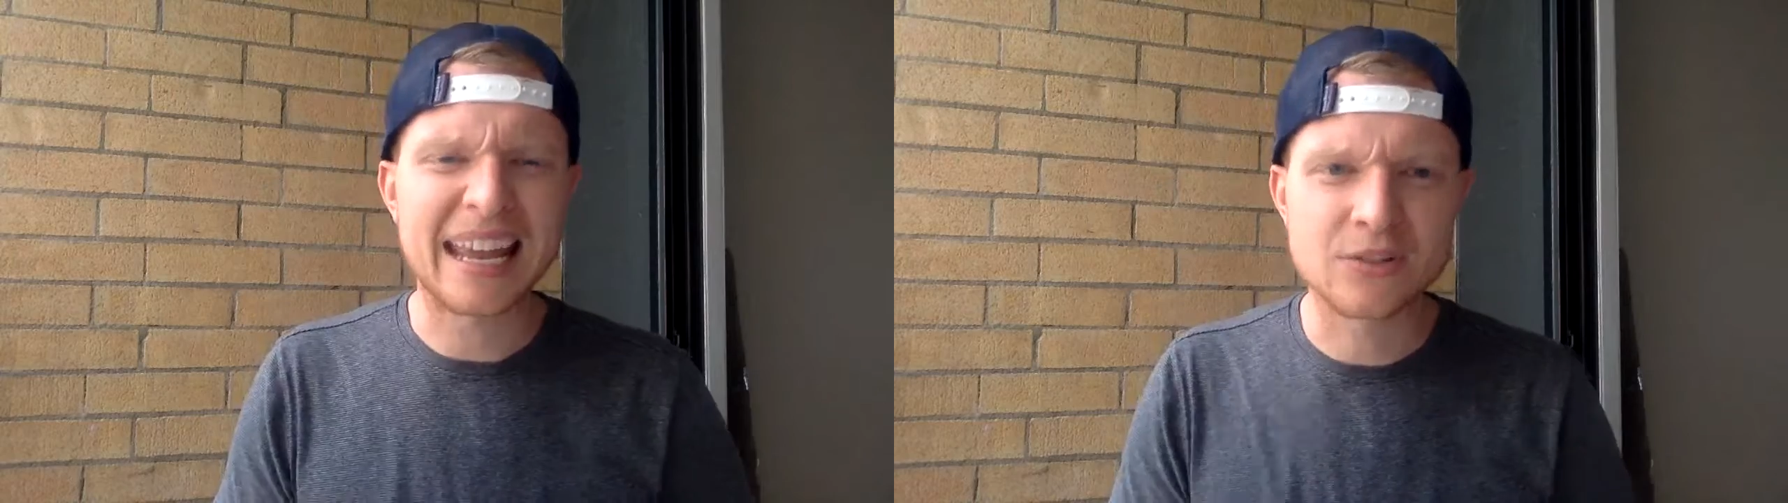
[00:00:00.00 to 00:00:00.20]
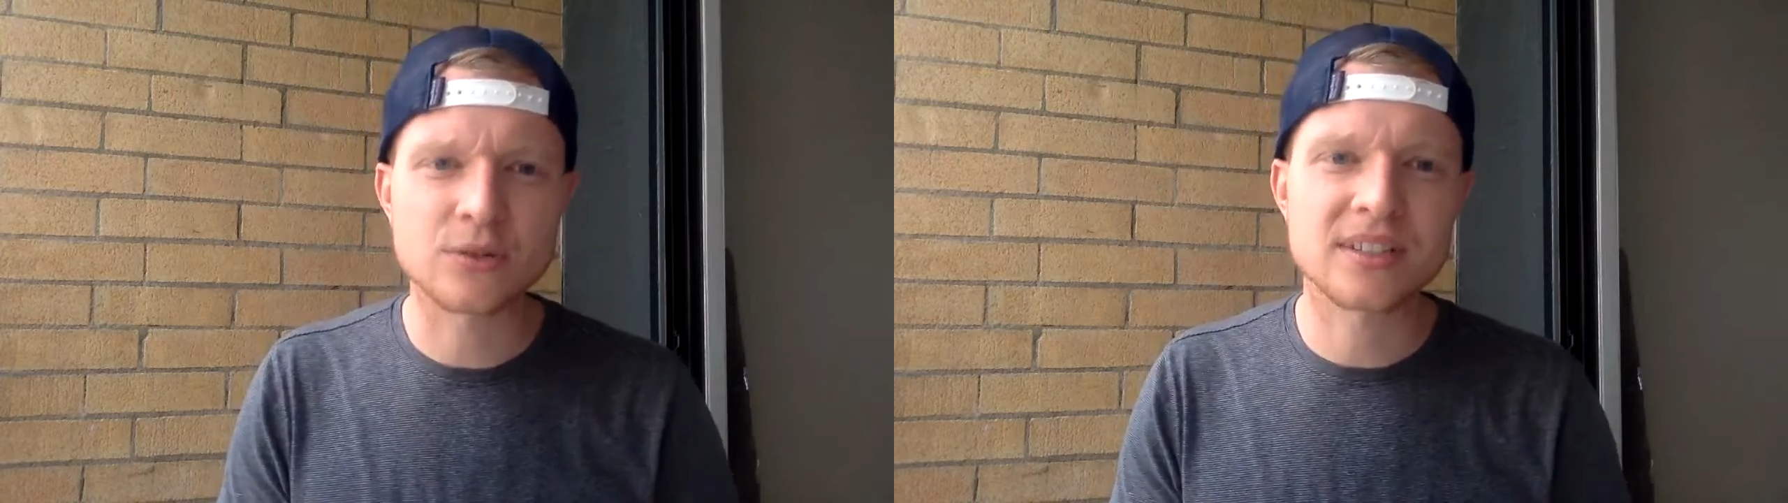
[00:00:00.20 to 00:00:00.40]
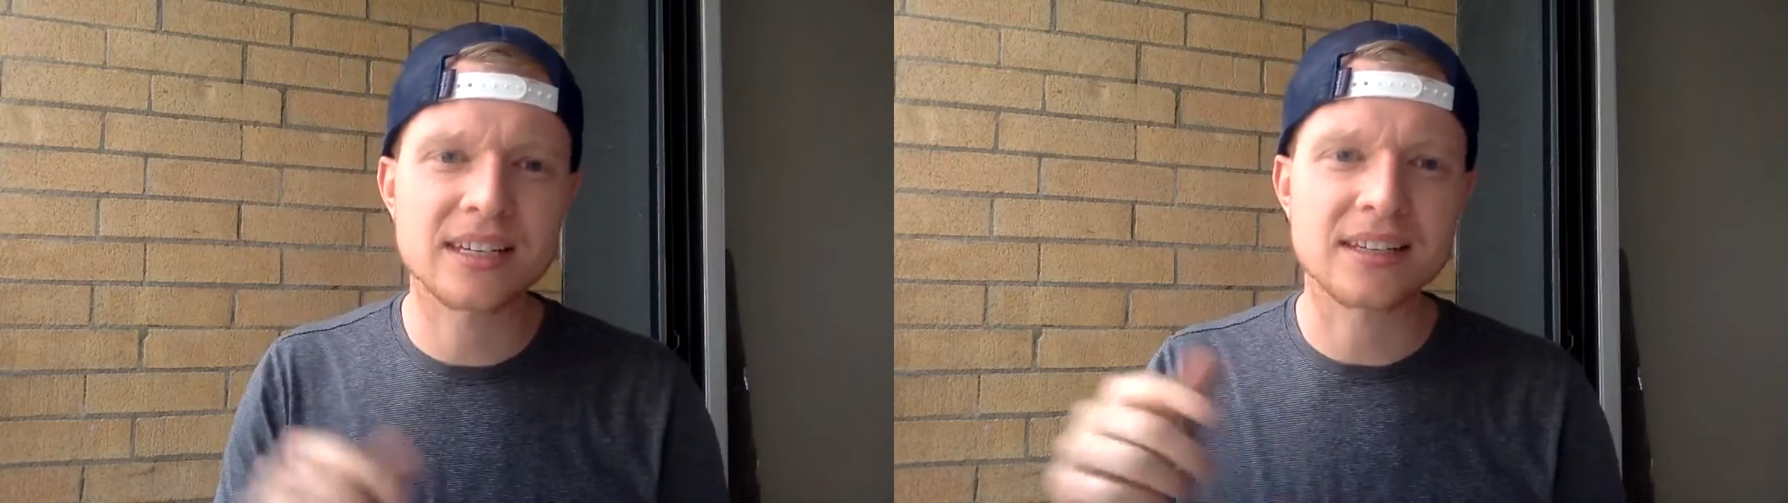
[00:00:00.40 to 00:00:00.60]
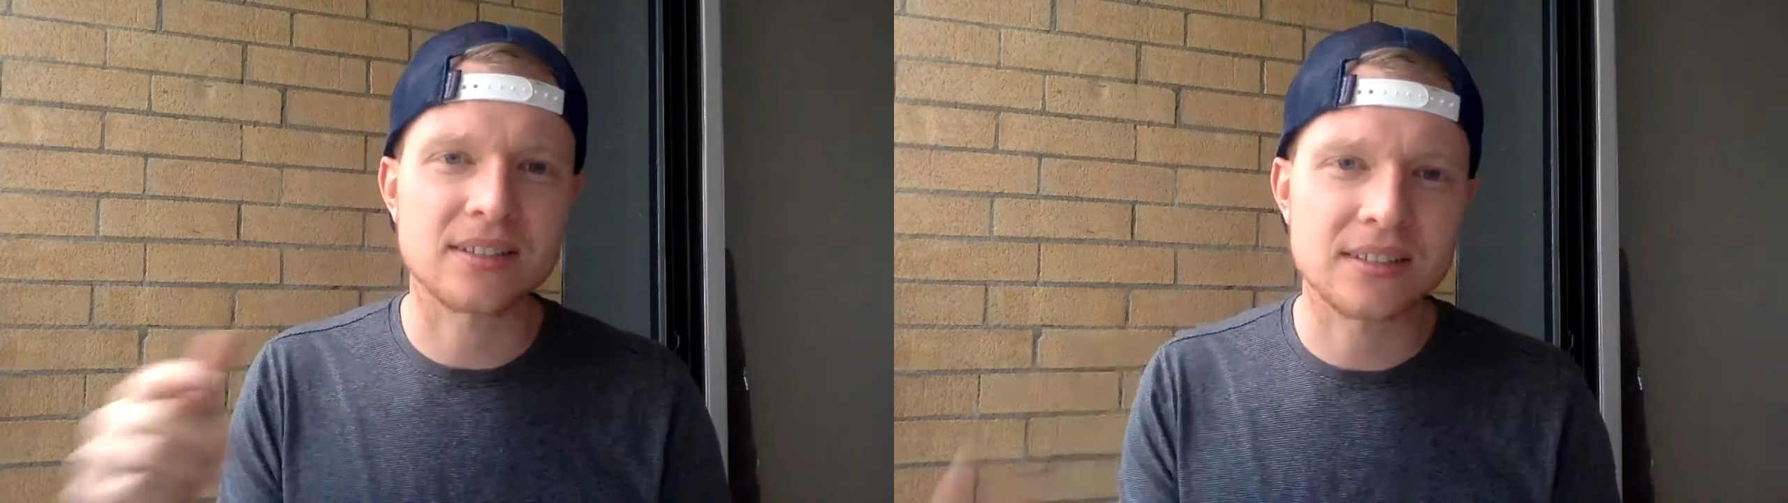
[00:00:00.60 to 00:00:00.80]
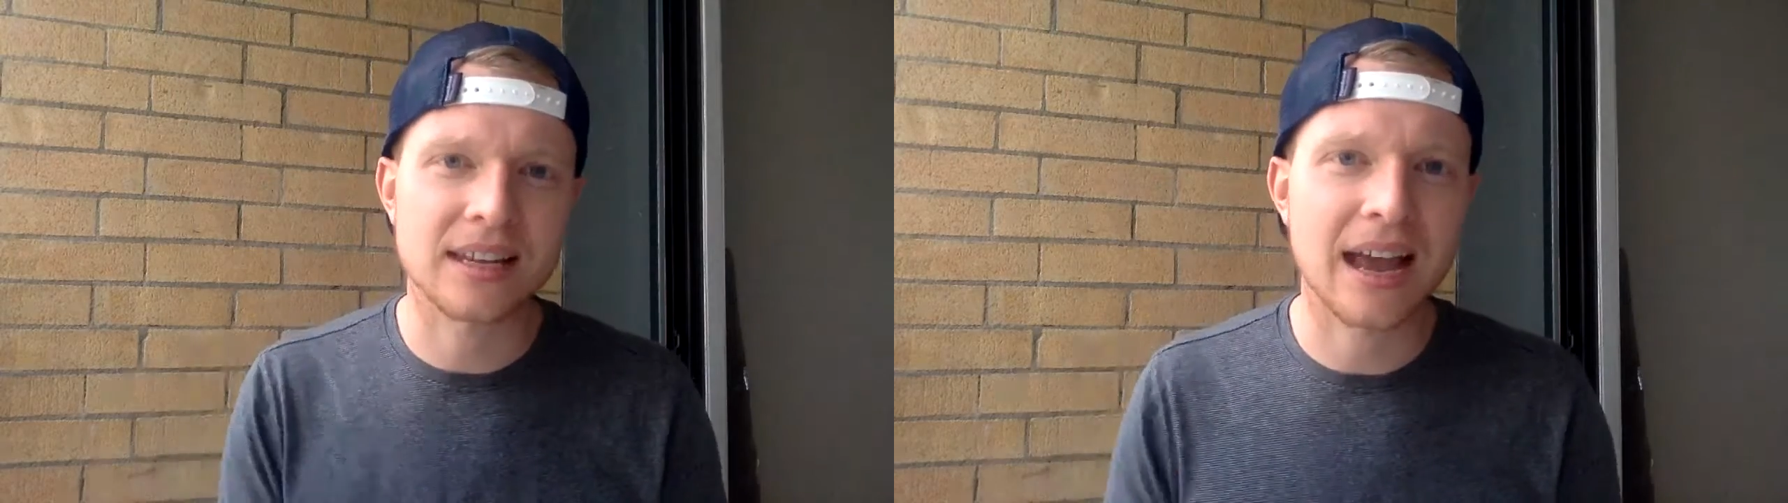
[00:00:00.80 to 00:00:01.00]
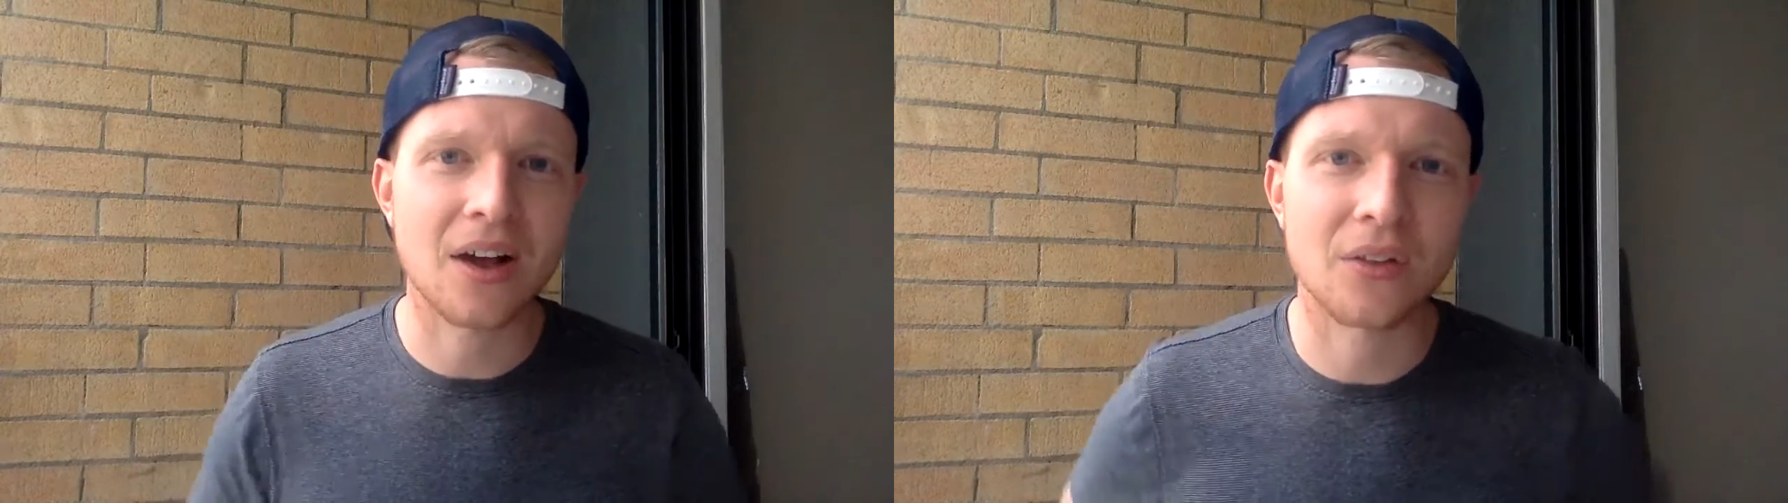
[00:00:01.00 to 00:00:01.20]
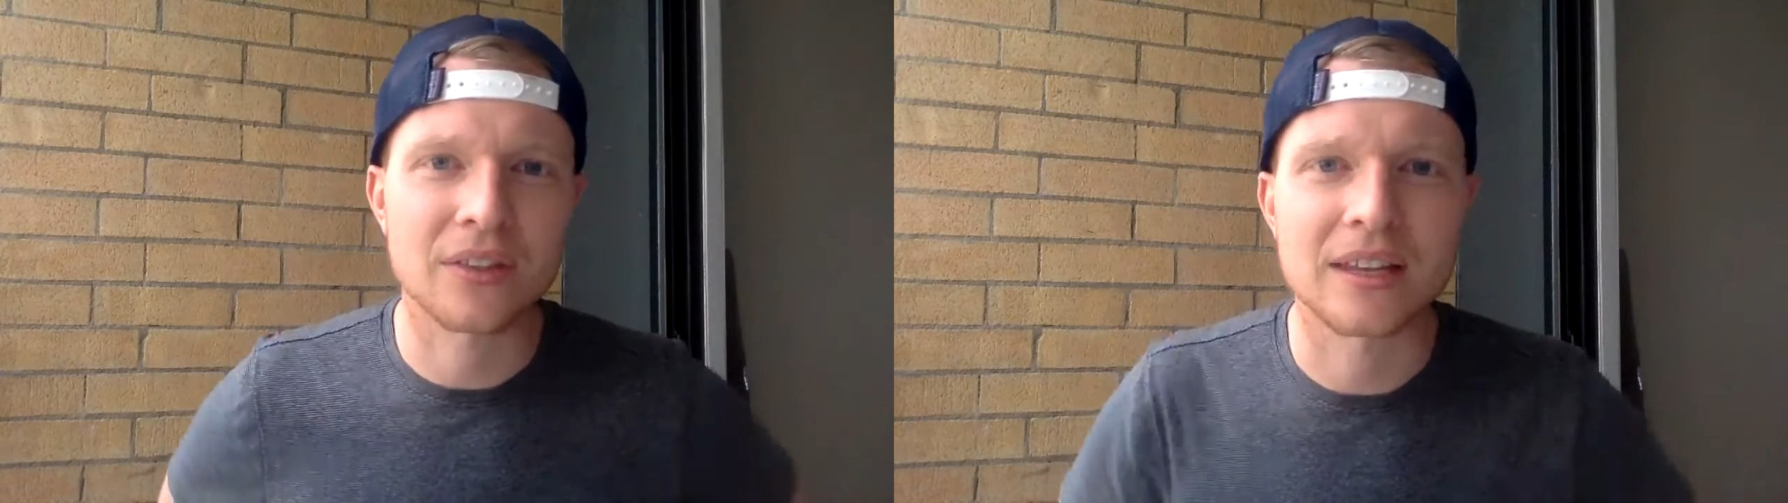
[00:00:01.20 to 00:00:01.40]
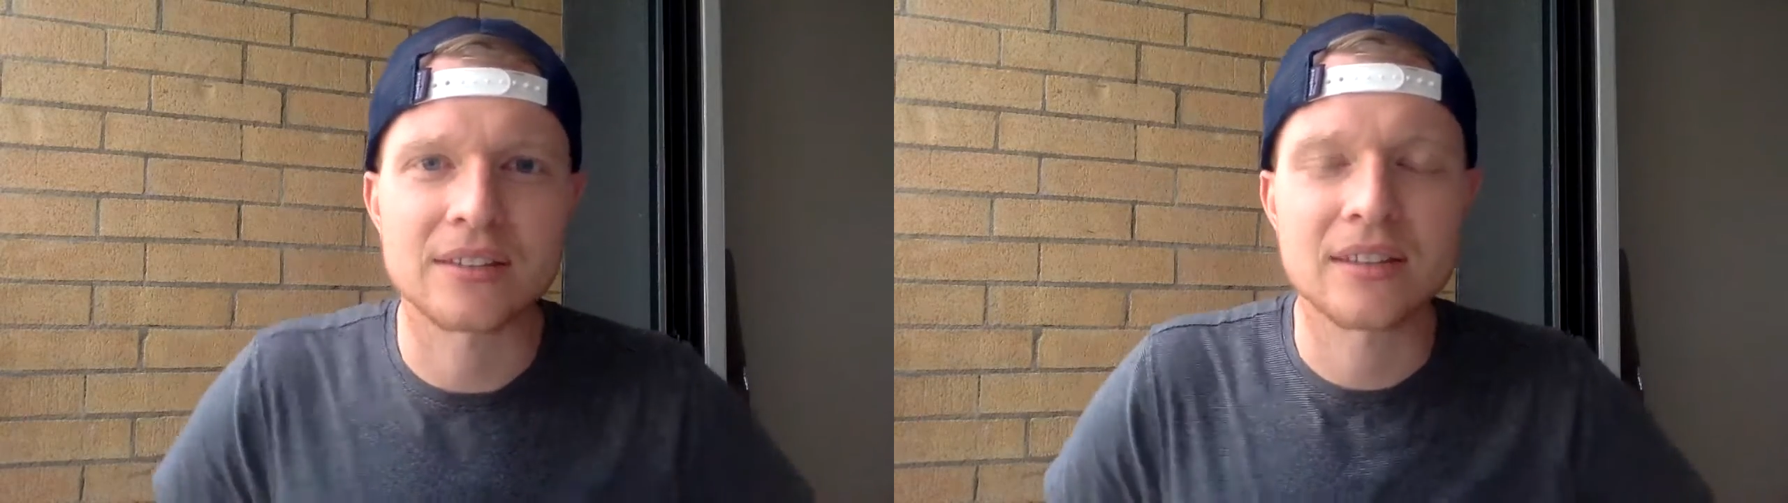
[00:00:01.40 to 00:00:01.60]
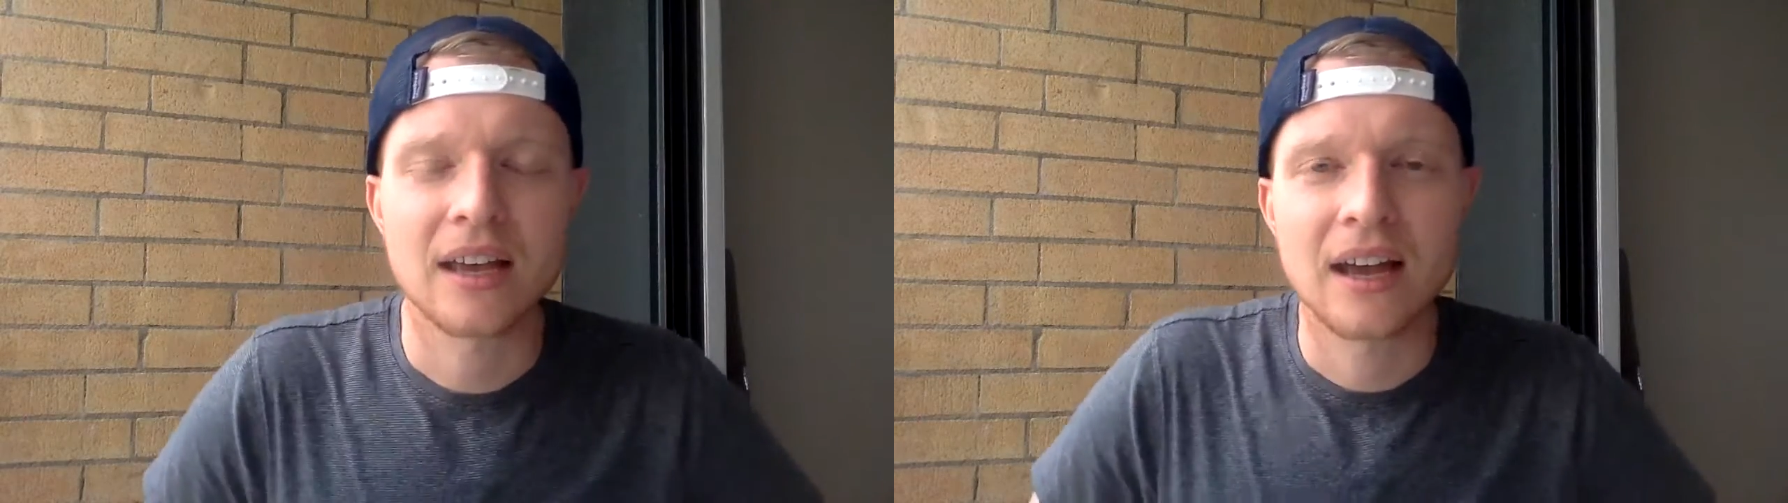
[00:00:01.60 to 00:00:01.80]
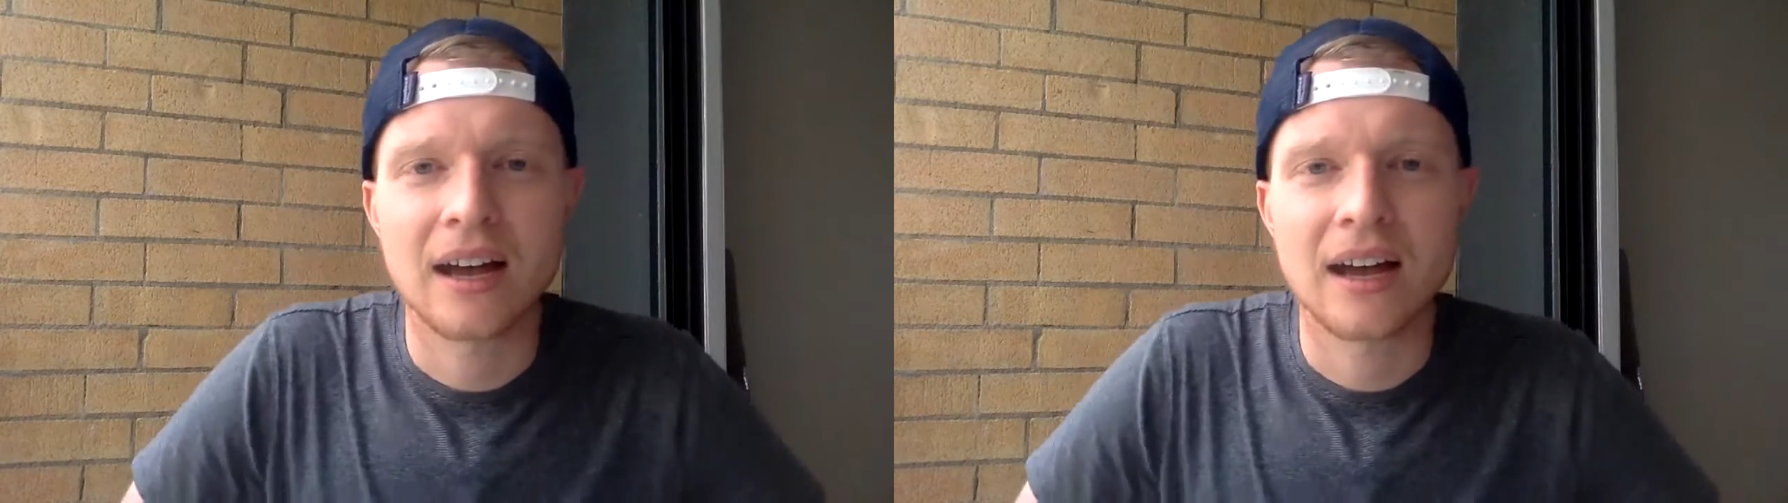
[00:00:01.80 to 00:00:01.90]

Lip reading: interesting to see how this